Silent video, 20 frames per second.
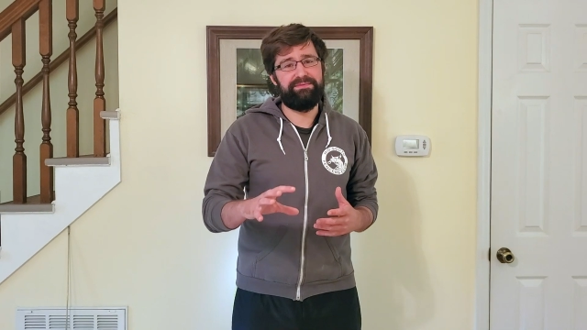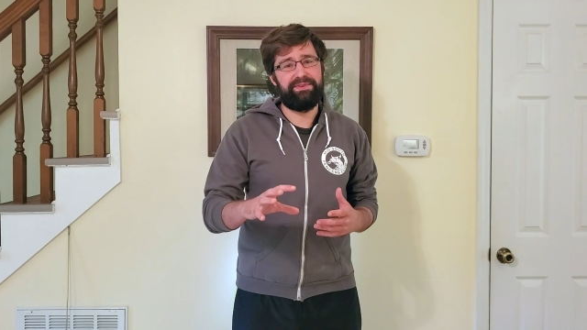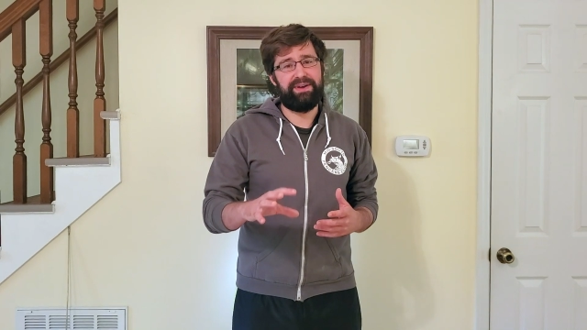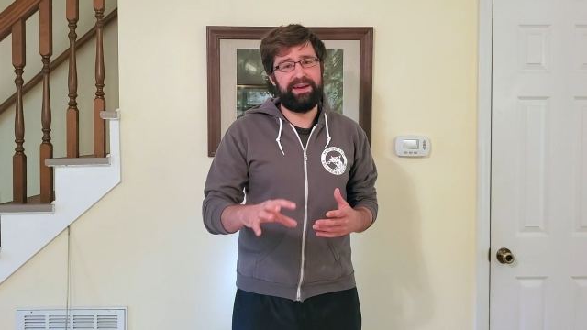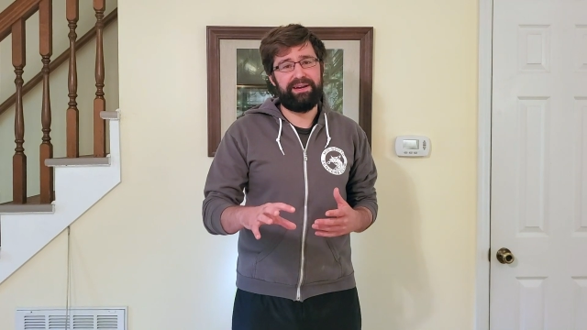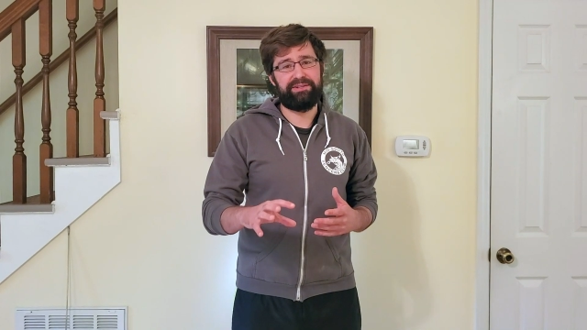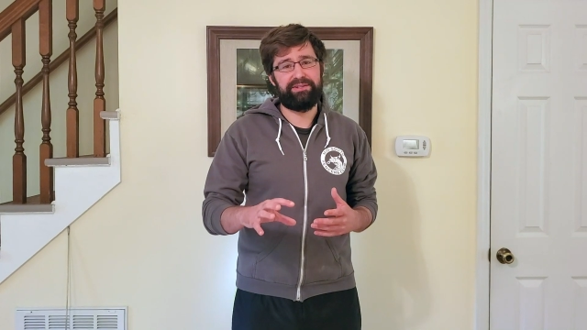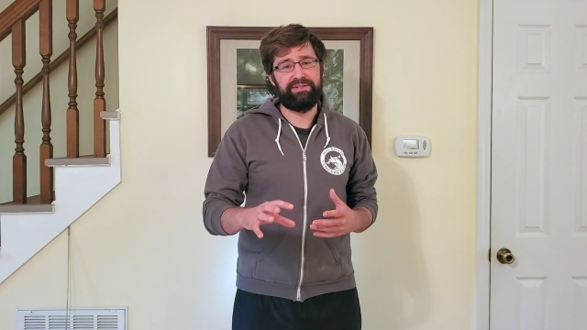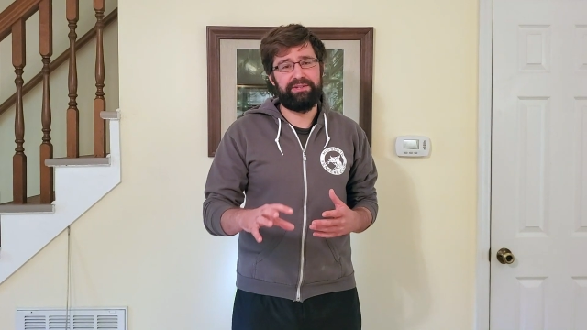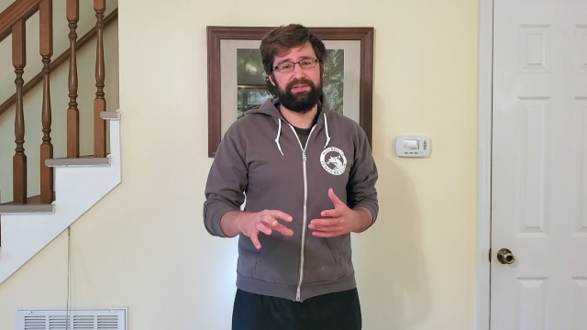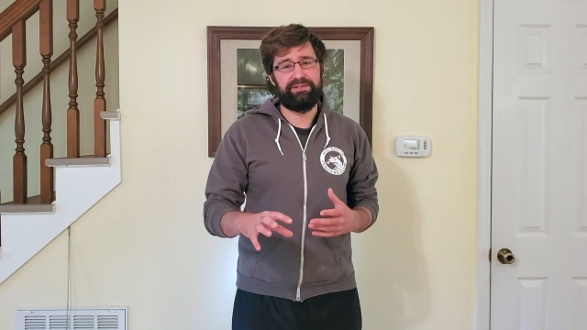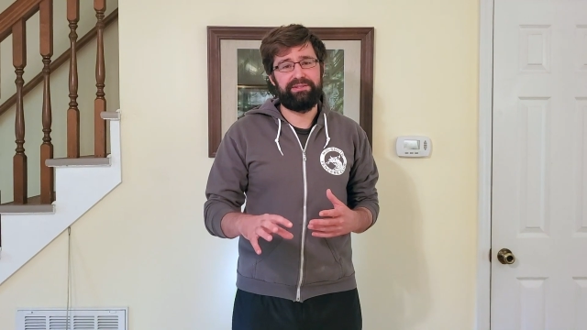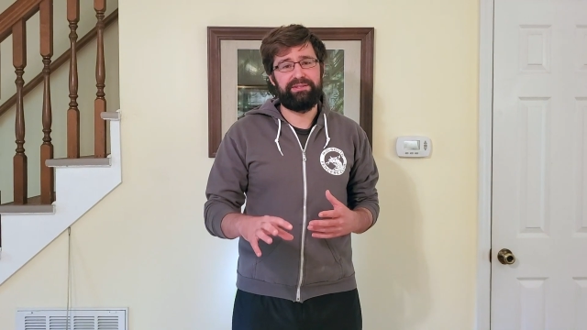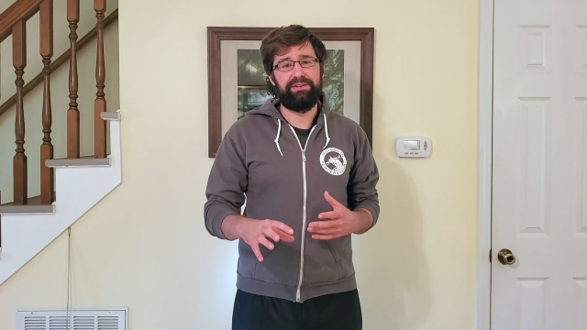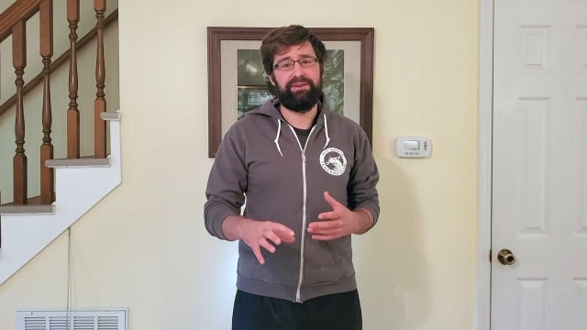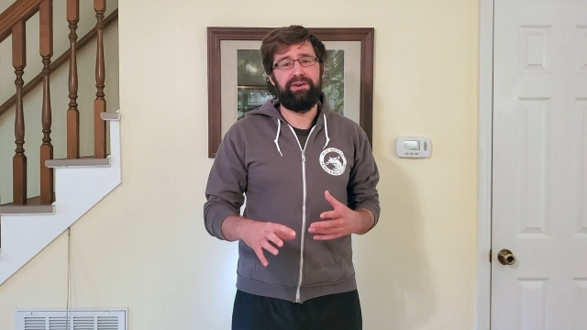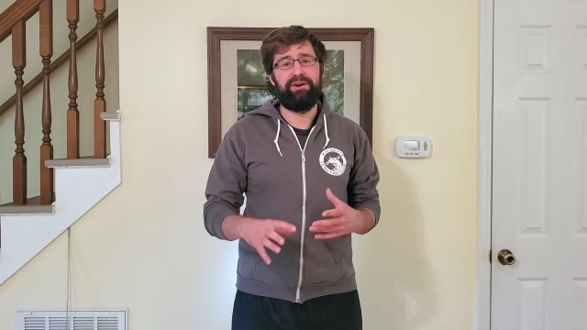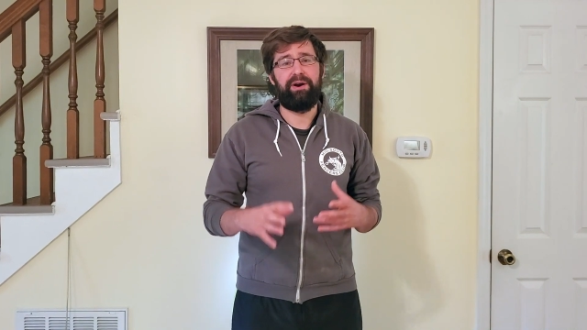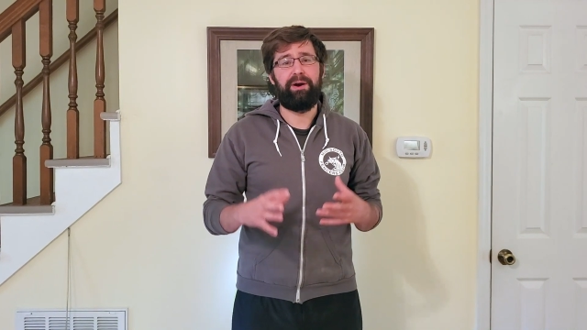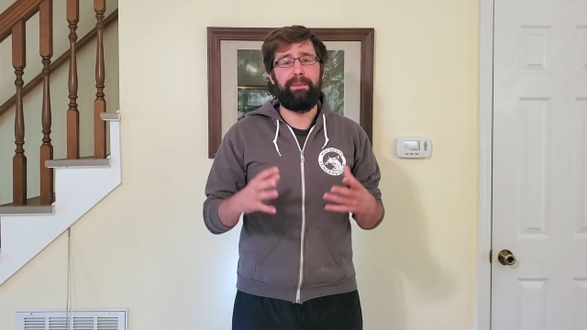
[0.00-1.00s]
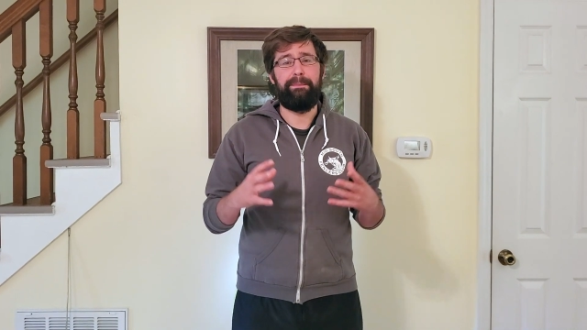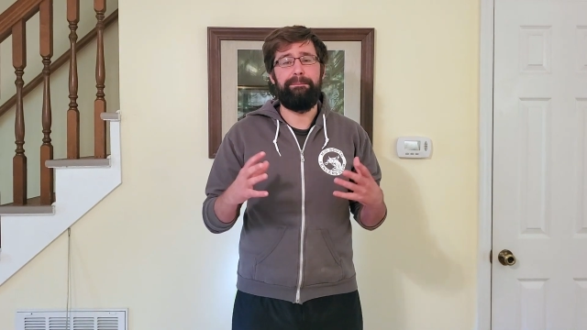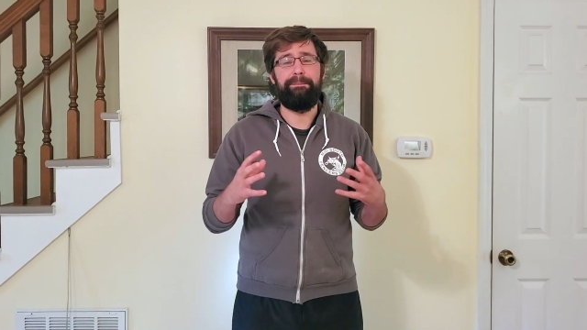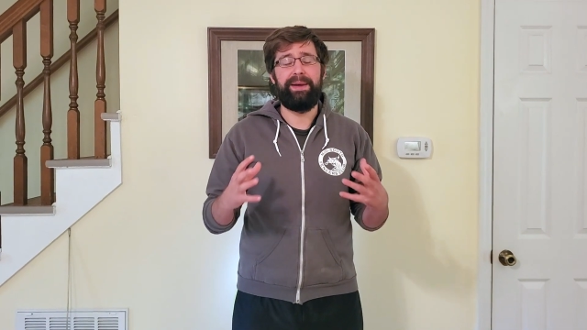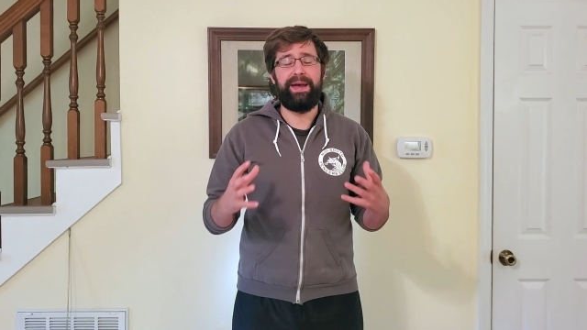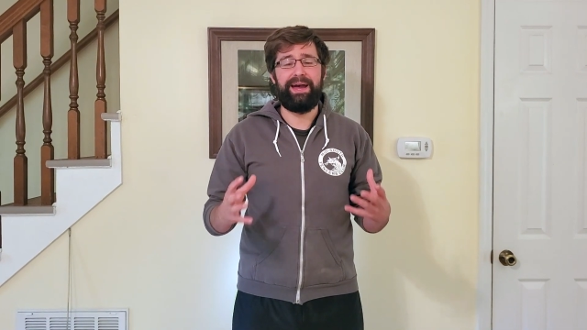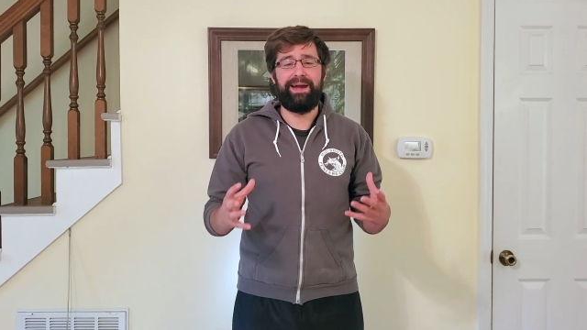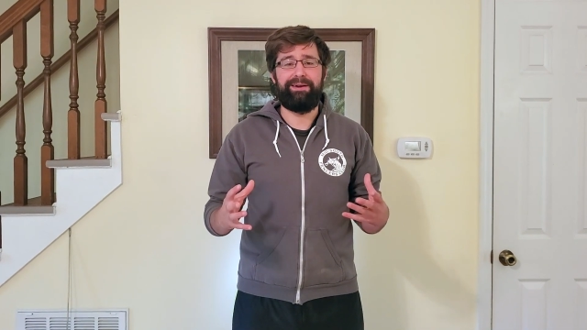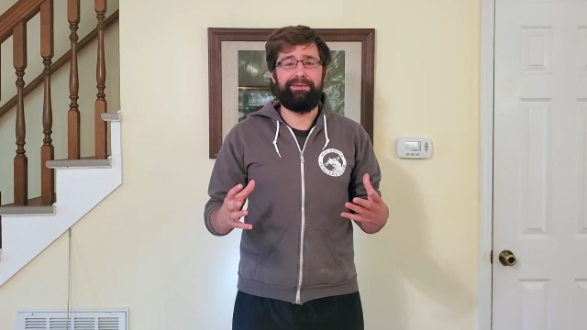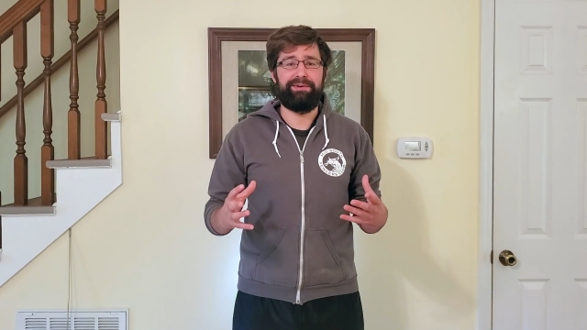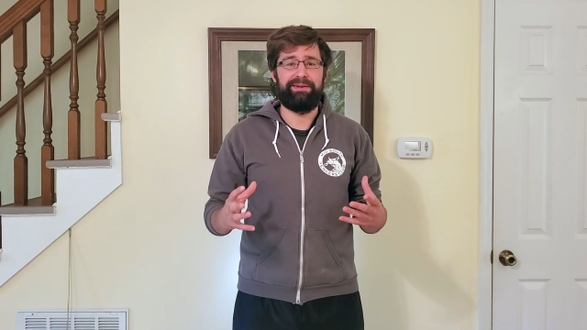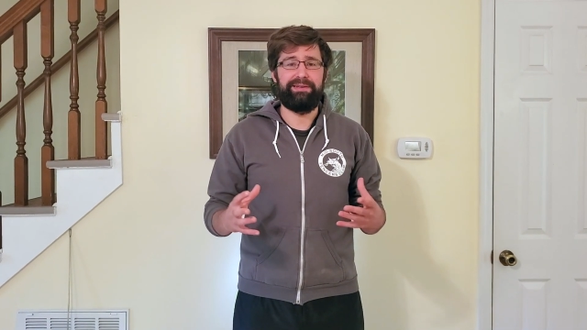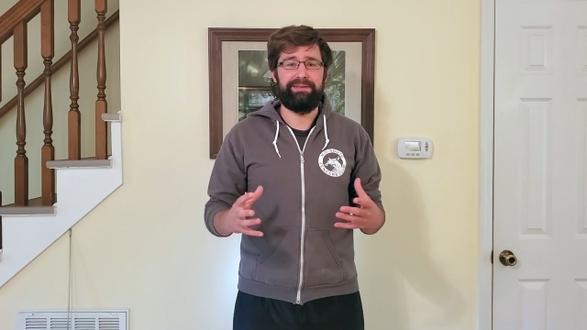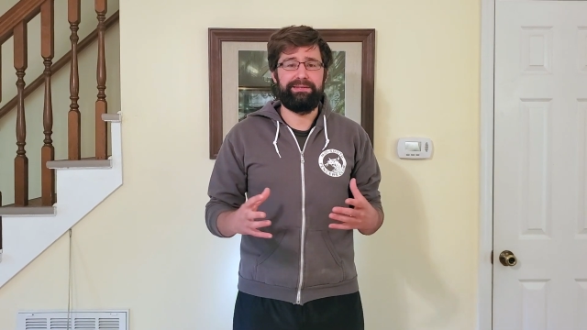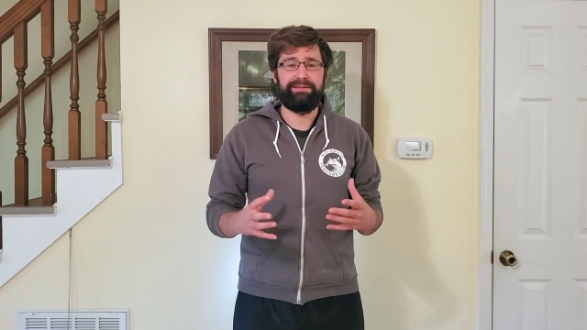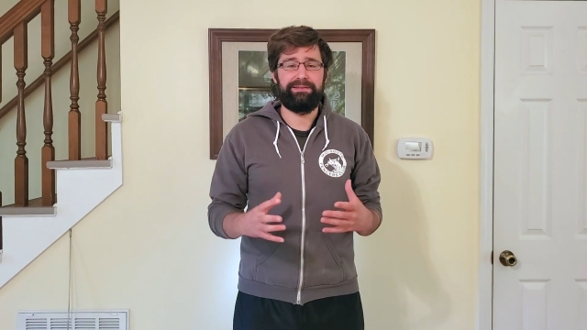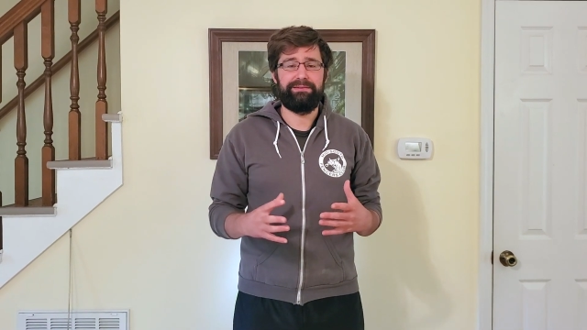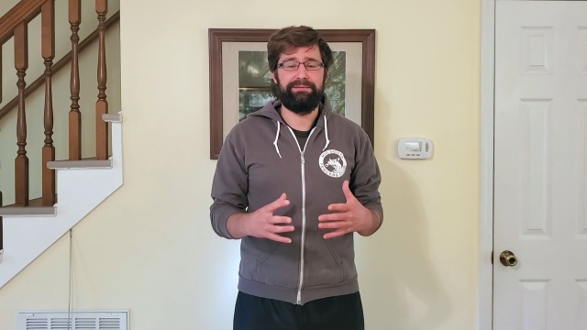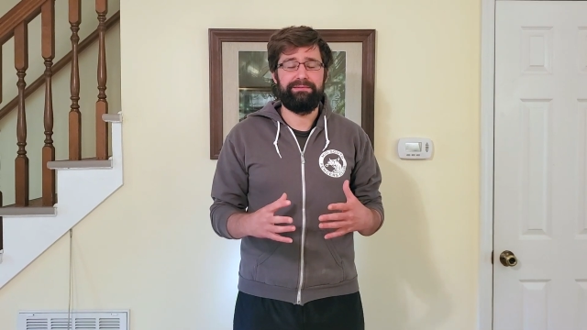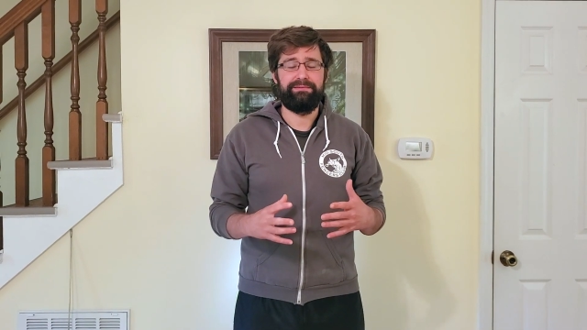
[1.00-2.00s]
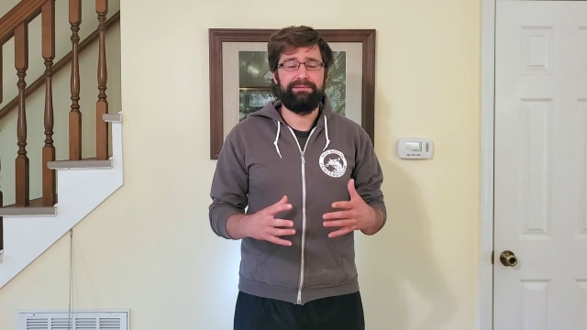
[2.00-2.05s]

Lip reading: actions are parries.